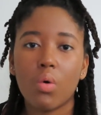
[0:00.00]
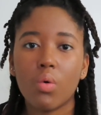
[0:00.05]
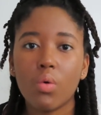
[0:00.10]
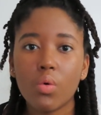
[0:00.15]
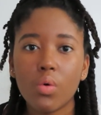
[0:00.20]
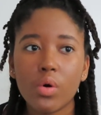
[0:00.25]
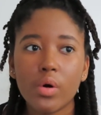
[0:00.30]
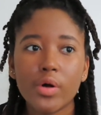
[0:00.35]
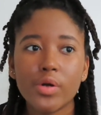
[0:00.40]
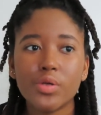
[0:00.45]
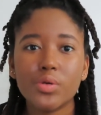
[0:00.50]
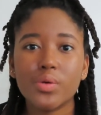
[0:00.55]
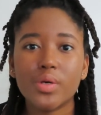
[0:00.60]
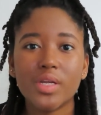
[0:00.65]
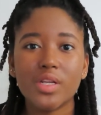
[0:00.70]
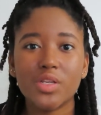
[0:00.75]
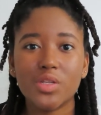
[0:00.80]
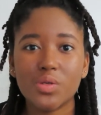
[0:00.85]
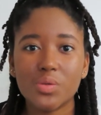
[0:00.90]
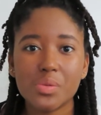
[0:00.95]
or you
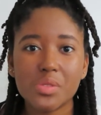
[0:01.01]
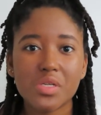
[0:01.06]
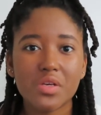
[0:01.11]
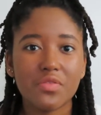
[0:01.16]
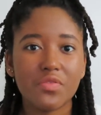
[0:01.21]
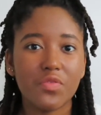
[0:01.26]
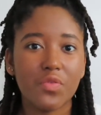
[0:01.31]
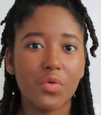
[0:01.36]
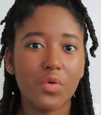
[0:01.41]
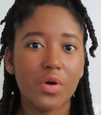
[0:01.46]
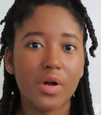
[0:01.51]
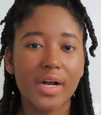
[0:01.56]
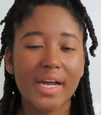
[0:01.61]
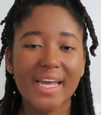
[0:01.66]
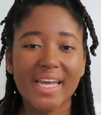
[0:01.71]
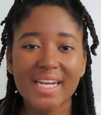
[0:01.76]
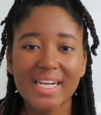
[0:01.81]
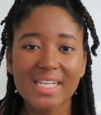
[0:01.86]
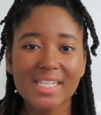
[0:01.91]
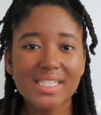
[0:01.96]
can use it
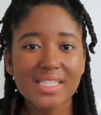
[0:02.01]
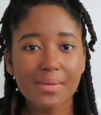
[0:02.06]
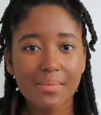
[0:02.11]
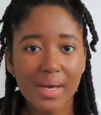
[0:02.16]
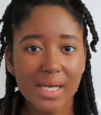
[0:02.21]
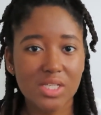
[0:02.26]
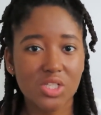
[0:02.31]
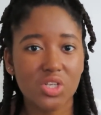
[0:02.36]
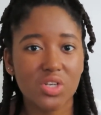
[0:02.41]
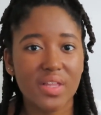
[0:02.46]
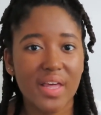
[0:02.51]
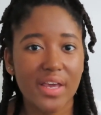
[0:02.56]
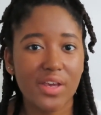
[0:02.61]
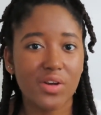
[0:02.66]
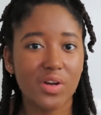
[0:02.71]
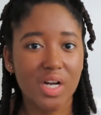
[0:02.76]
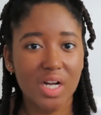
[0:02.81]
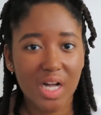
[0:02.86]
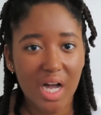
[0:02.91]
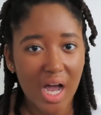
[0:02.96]
for any semester that
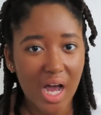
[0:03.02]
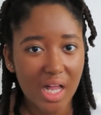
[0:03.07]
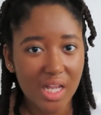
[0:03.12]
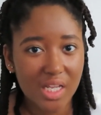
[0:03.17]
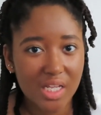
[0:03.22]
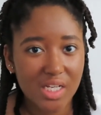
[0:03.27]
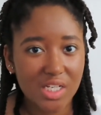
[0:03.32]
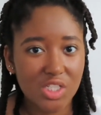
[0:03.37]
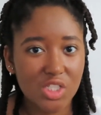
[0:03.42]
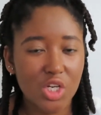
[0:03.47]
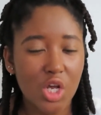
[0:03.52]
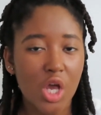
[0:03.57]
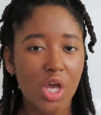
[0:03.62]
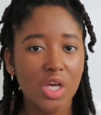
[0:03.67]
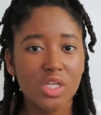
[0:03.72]
you're in college.